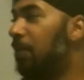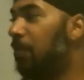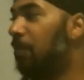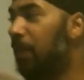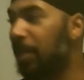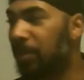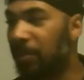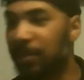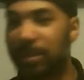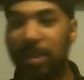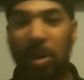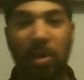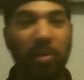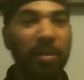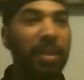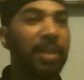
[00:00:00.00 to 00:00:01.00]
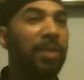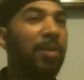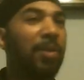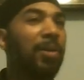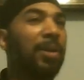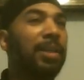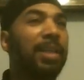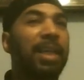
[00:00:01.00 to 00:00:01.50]
he went through his whole little
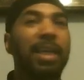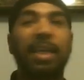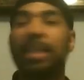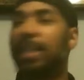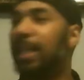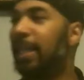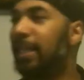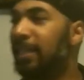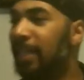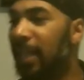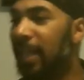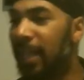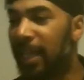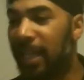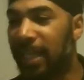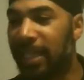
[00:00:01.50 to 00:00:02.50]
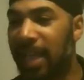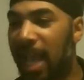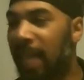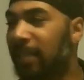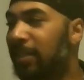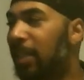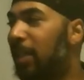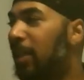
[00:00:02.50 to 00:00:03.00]
ordeal, and
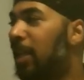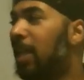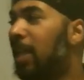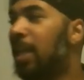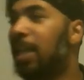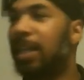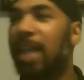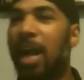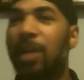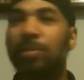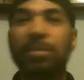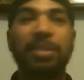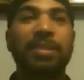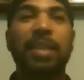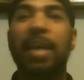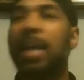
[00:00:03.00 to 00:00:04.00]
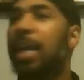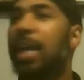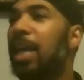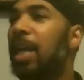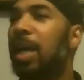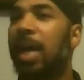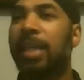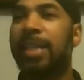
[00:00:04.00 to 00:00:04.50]
Yahusha said,
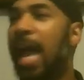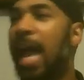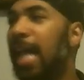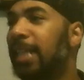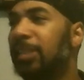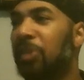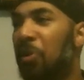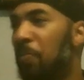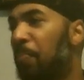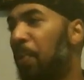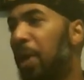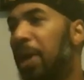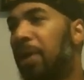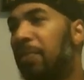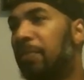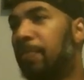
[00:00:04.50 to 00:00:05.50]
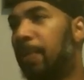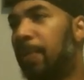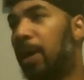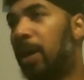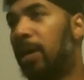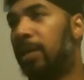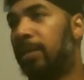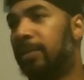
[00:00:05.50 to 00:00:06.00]
Ananias, go pray over
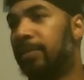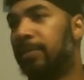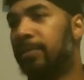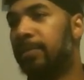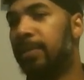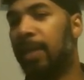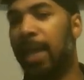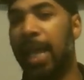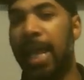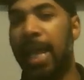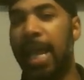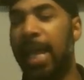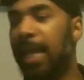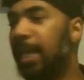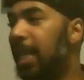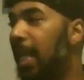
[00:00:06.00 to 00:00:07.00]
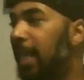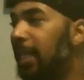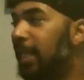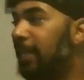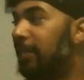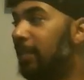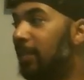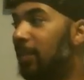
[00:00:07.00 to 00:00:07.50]
Paul. And
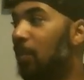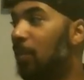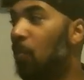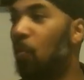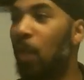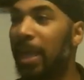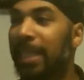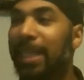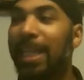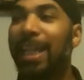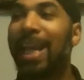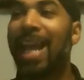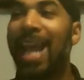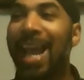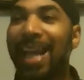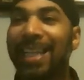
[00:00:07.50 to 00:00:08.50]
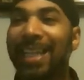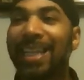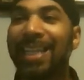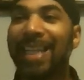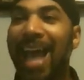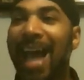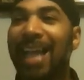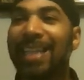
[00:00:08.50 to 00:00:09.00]
listen, what did
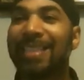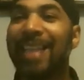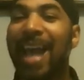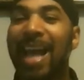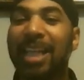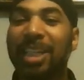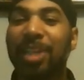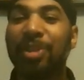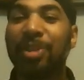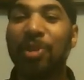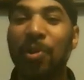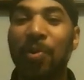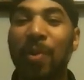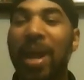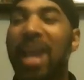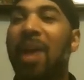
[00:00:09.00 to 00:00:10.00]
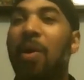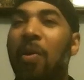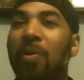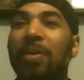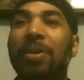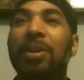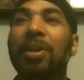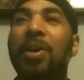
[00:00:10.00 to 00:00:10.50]
Ananias have to do in
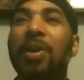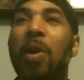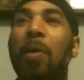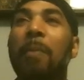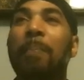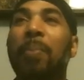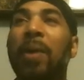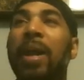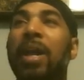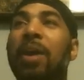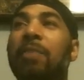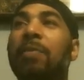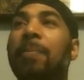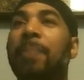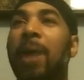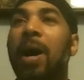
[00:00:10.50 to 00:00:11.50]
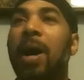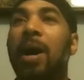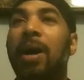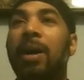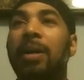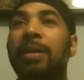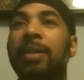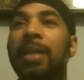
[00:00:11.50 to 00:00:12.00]
order to go pray over
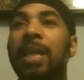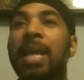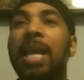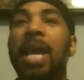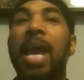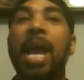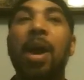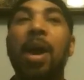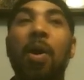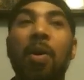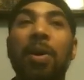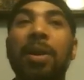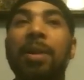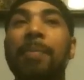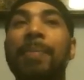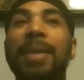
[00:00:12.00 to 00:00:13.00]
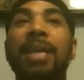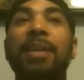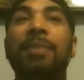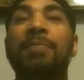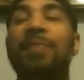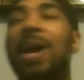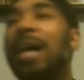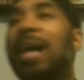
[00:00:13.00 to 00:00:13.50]
Paul? In order to be in
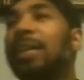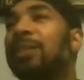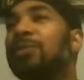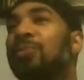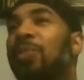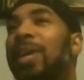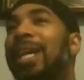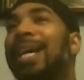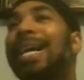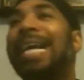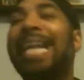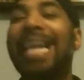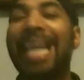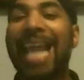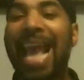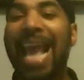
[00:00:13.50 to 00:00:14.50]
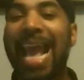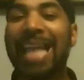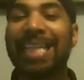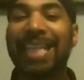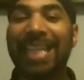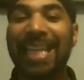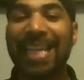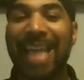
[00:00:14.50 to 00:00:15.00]
the Father's will, he had
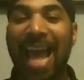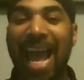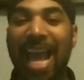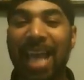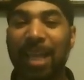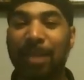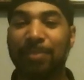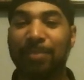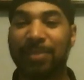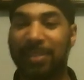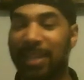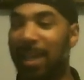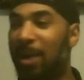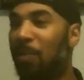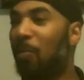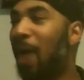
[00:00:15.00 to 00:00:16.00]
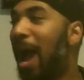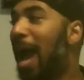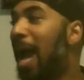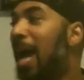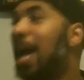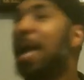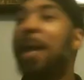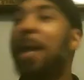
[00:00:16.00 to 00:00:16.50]
to deny himself.
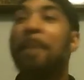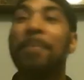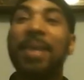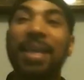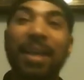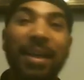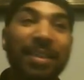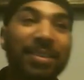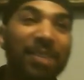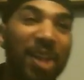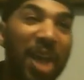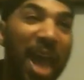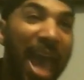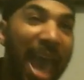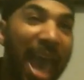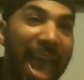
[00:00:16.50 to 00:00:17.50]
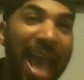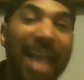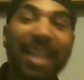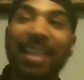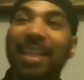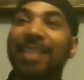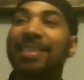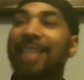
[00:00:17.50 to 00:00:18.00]
Why? Because at
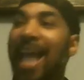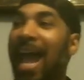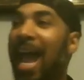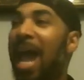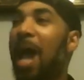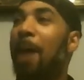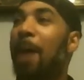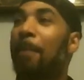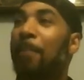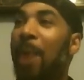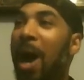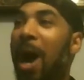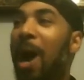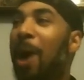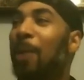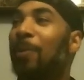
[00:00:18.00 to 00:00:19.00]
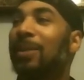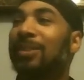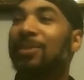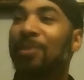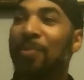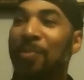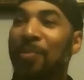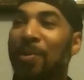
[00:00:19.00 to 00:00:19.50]
the time, Paul was
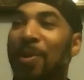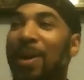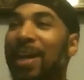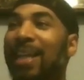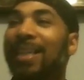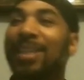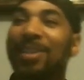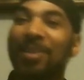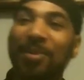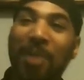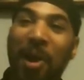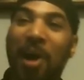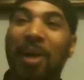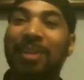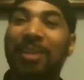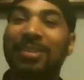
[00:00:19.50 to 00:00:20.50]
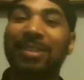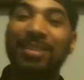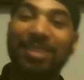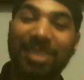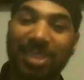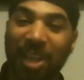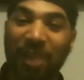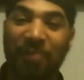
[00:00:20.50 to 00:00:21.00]
the one causing
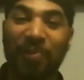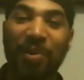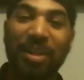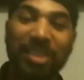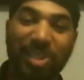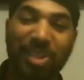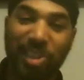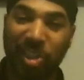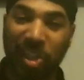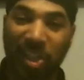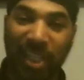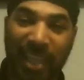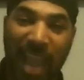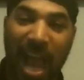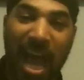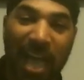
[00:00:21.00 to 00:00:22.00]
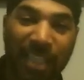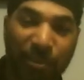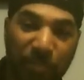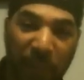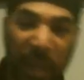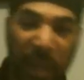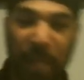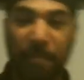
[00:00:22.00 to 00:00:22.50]
suffering to Yah's
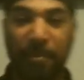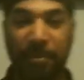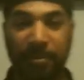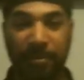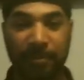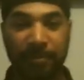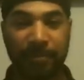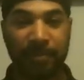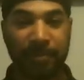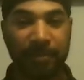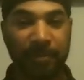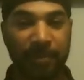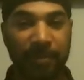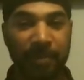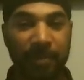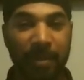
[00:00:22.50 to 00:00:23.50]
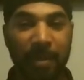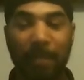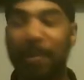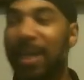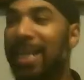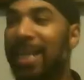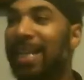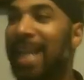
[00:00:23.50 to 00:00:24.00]
people.
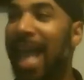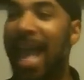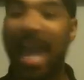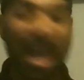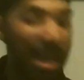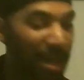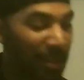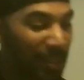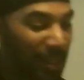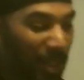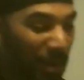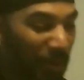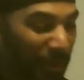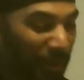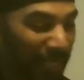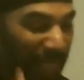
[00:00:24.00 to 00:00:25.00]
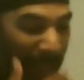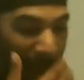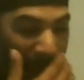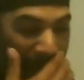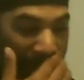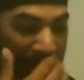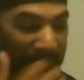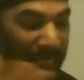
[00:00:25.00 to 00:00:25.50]
But now, look what
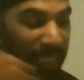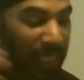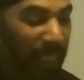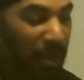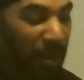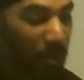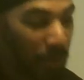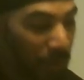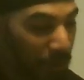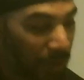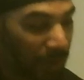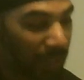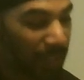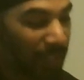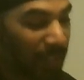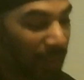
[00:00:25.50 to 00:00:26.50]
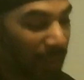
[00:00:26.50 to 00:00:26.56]
Yahuwah